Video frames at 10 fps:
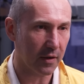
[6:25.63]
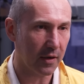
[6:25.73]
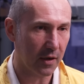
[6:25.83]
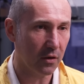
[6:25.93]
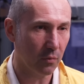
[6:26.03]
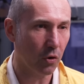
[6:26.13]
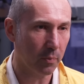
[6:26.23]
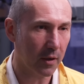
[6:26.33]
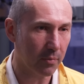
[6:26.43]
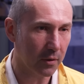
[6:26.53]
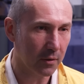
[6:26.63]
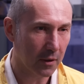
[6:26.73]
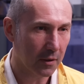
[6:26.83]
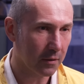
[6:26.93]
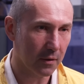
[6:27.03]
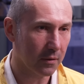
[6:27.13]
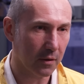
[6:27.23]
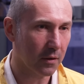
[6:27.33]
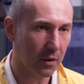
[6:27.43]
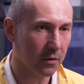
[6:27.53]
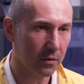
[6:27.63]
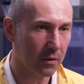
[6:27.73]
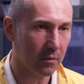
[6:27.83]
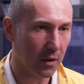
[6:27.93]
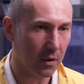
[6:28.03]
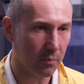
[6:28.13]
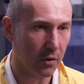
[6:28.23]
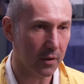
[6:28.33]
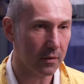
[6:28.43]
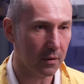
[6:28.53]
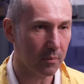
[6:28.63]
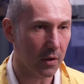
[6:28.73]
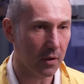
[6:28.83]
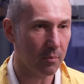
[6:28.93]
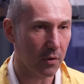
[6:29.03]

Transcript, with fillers: They kill more people than, than guns and, and bullets and, and